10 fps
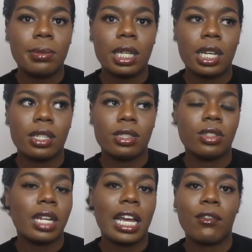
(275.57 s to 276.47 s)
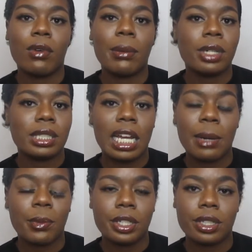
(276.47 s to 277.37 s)
because you'd have way more
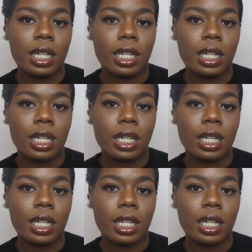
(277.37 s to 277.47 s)
time when you're